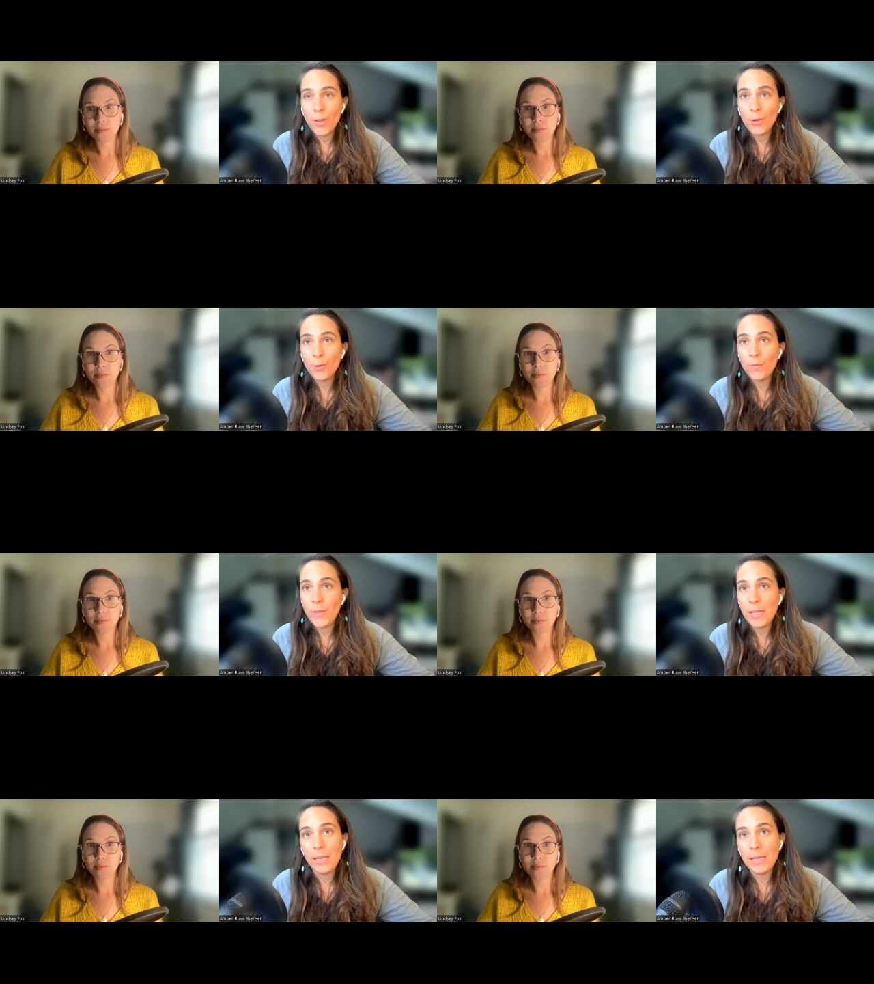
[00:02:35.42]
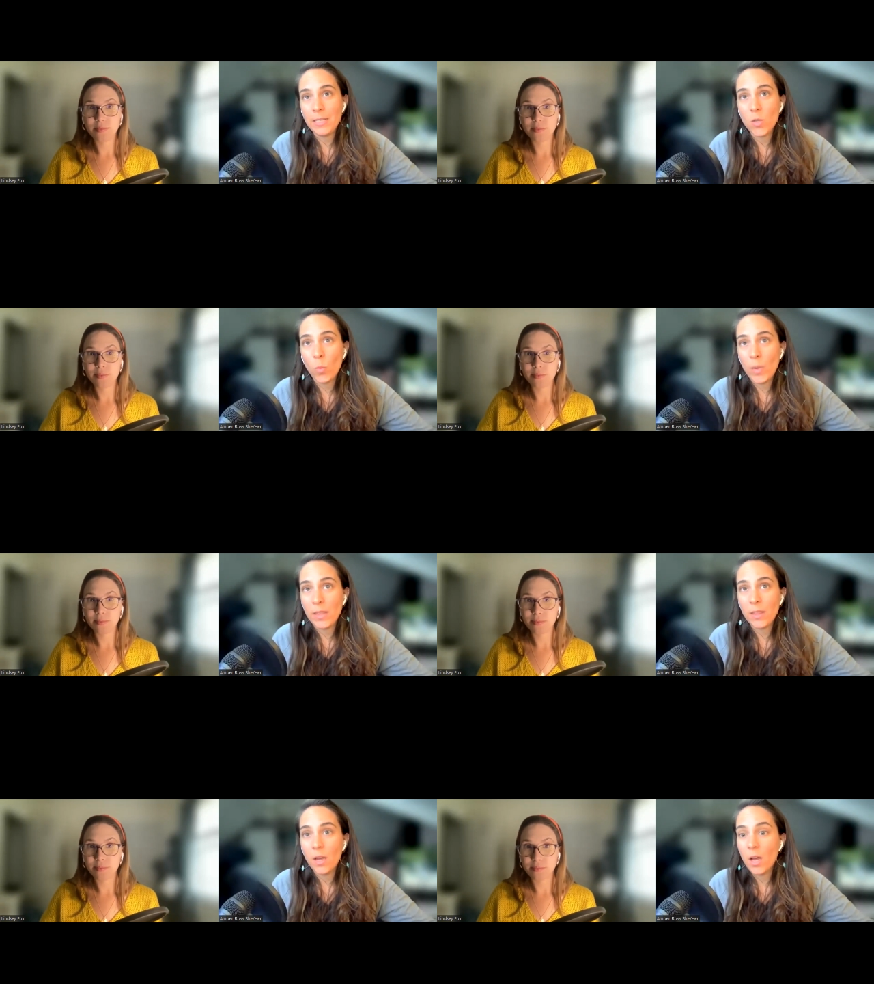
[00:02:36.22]
Speaker 1: other feelings
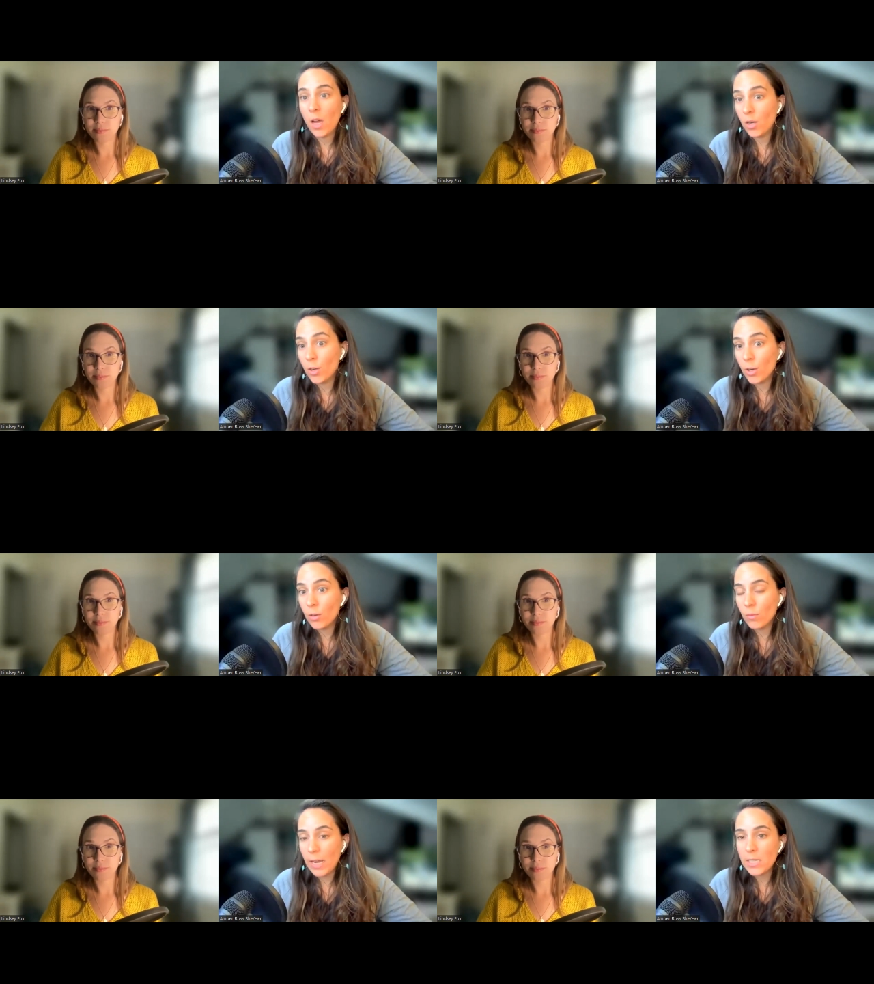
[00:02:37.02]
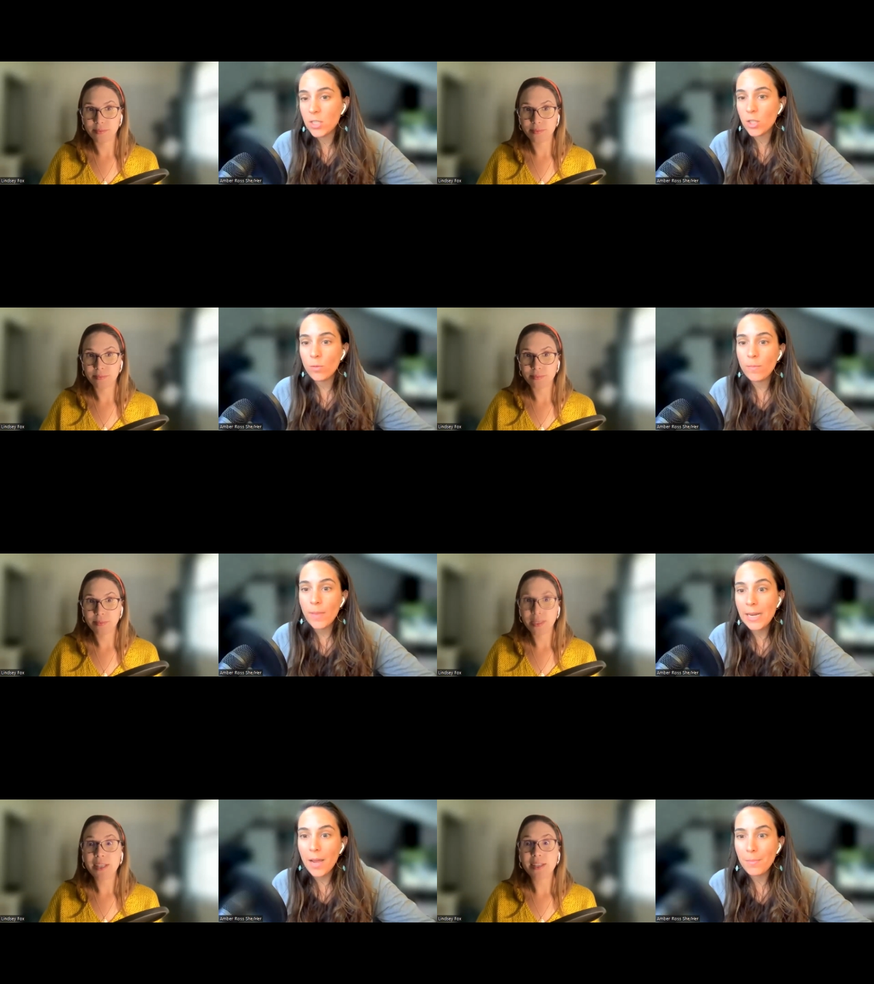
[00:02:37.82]
with hunger, right? So you
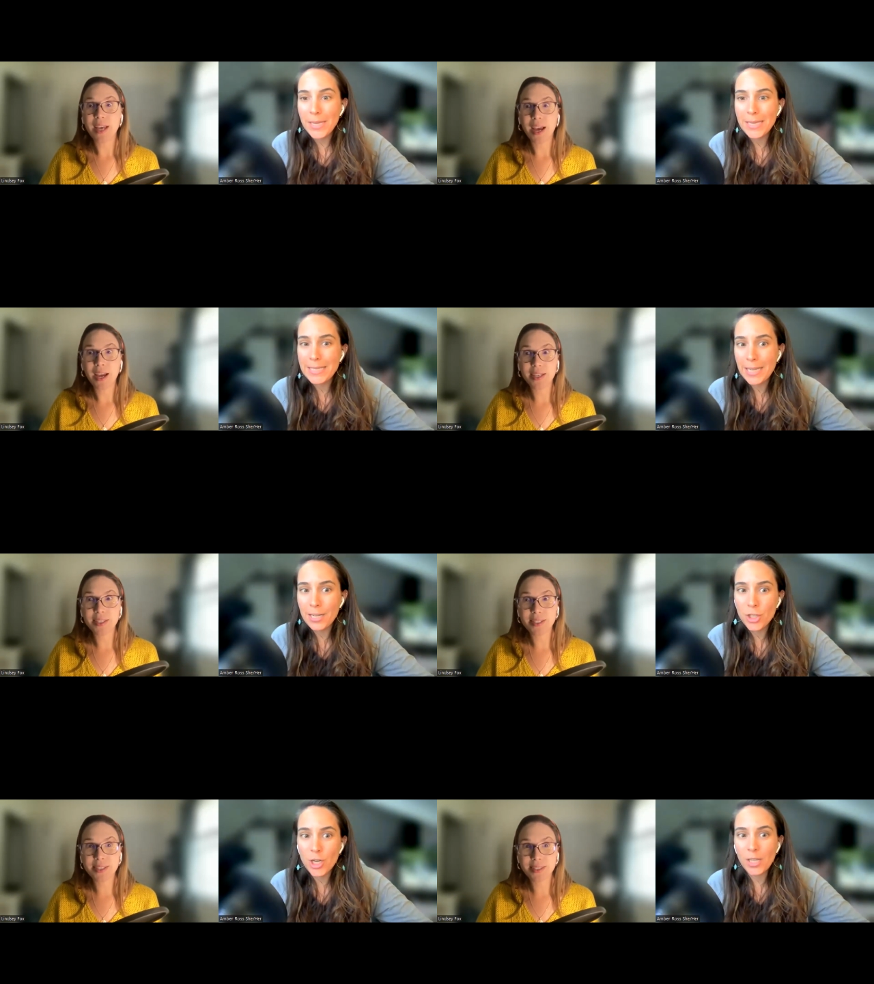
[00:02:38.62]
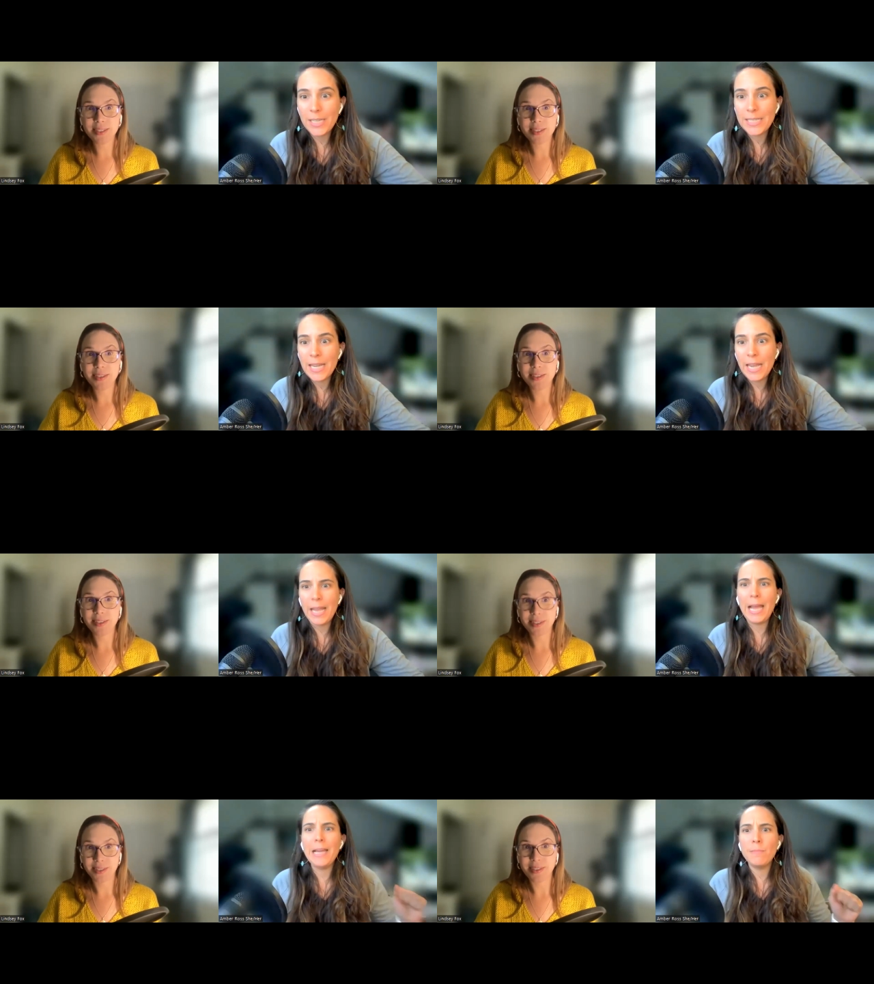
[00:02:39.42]
may not be yes. intentionally
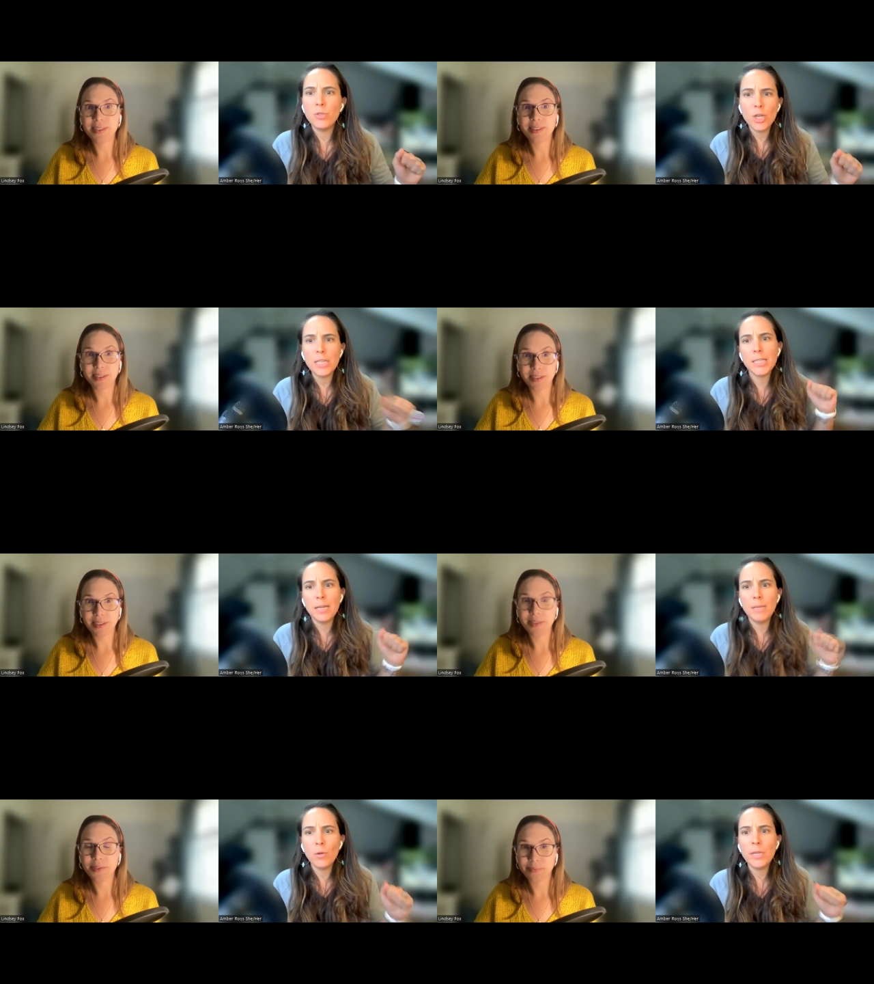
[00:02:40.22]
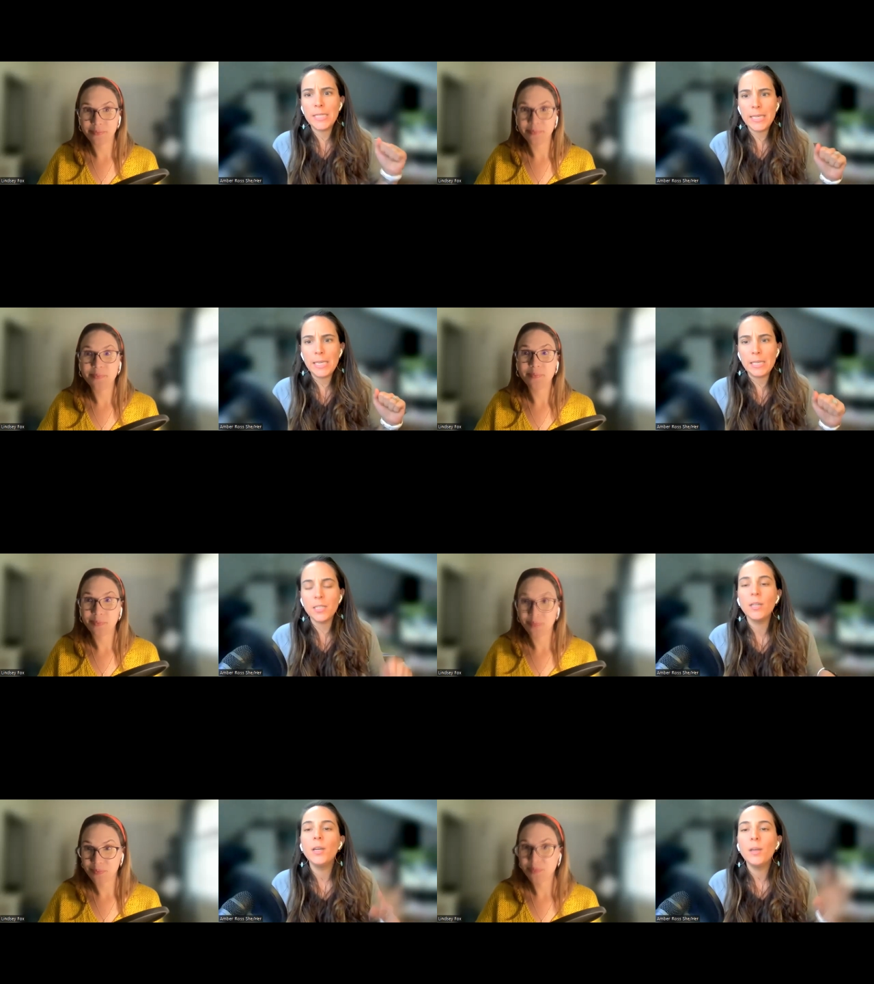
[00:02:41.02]
saying, I'm stressed, I'm going to eat.
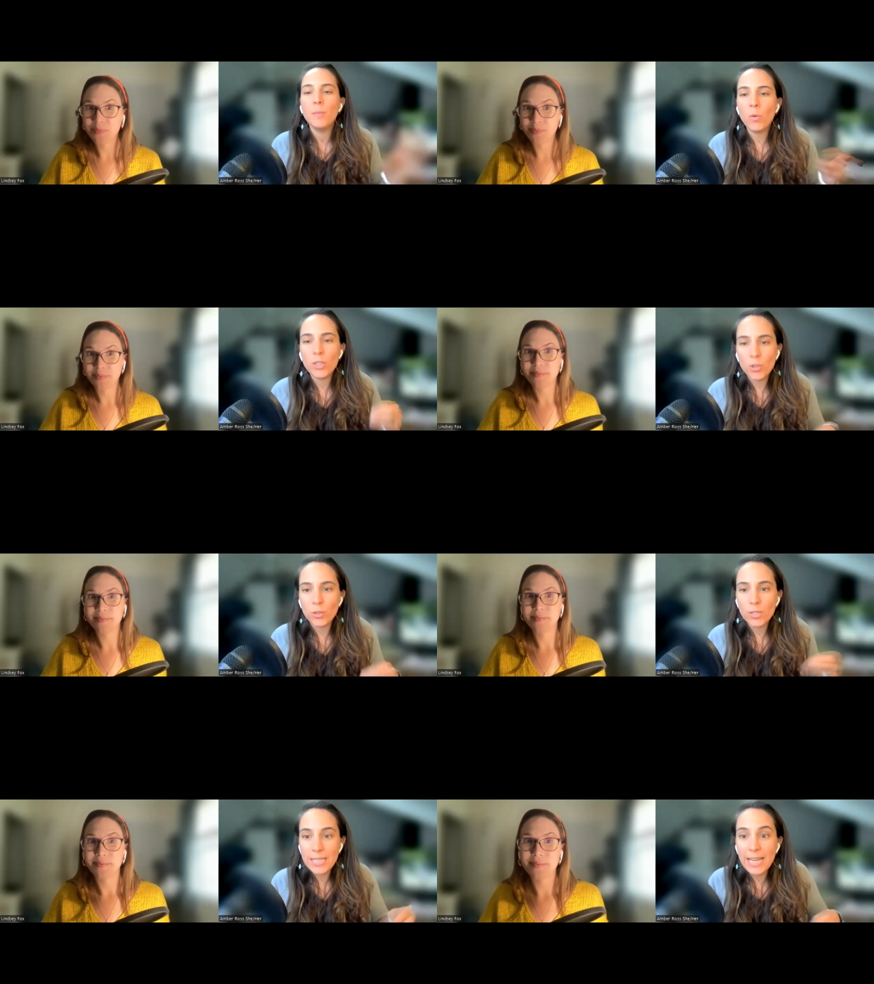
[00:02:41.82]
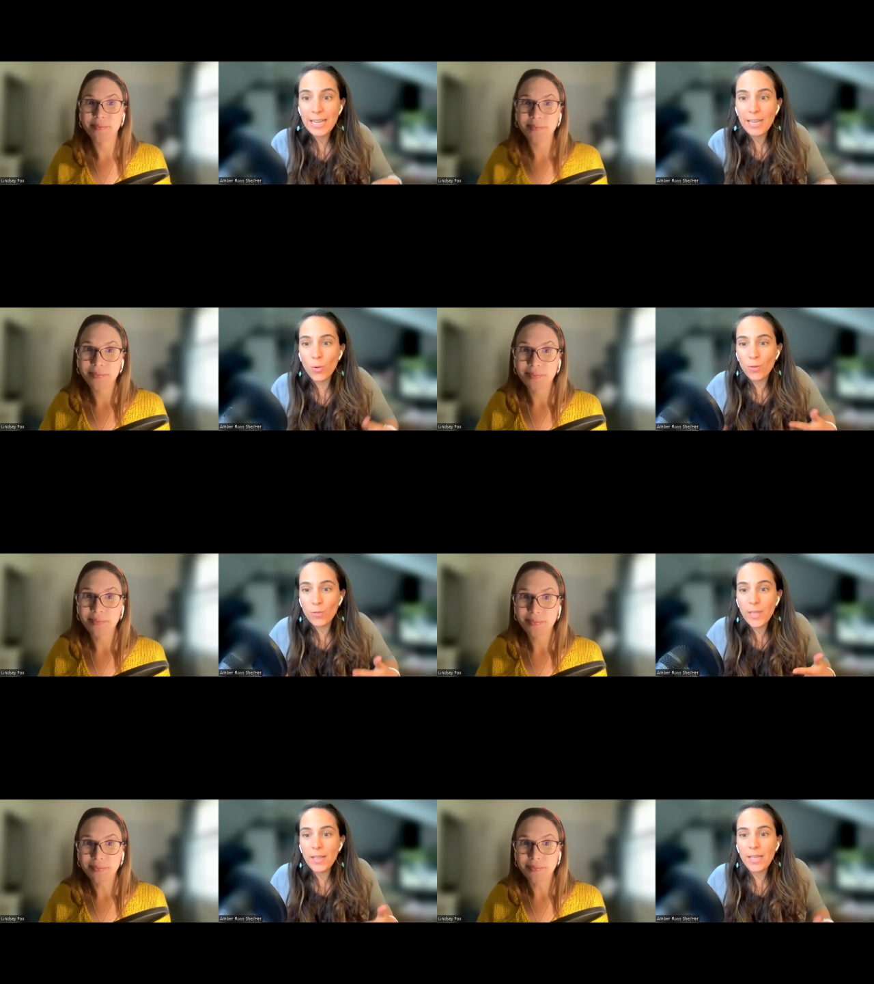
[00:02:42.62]
But what you're saying or
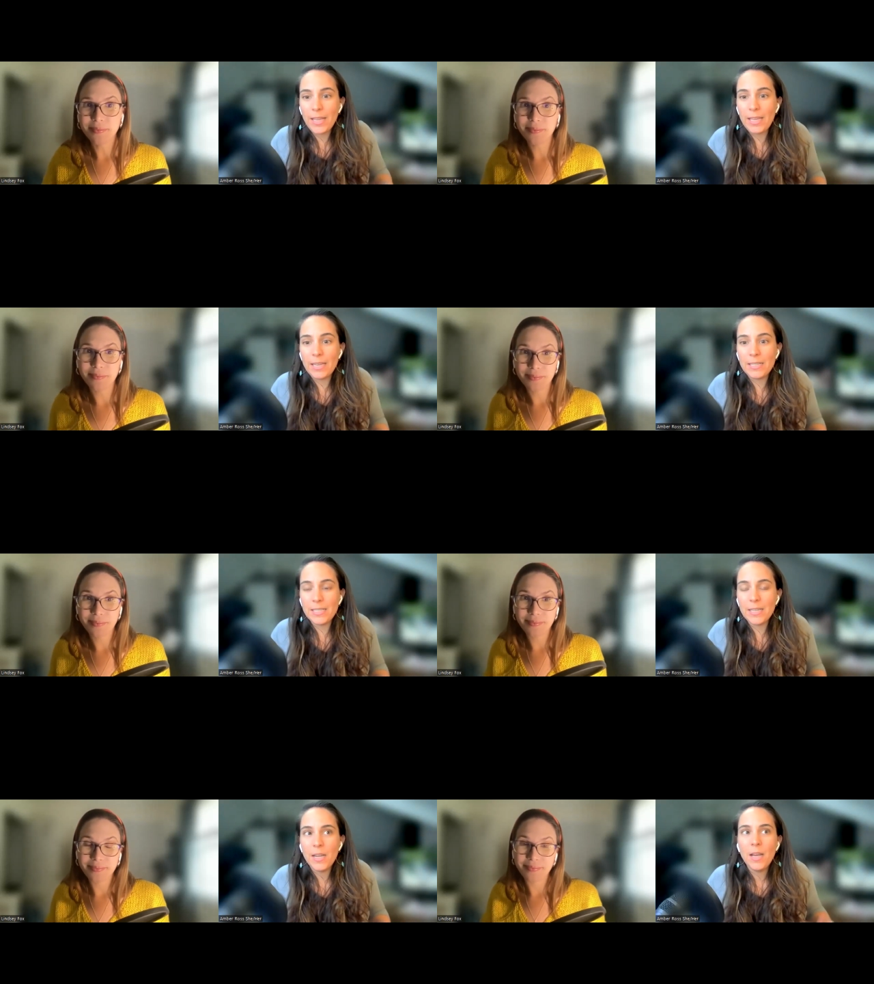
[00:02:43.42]
feeling is,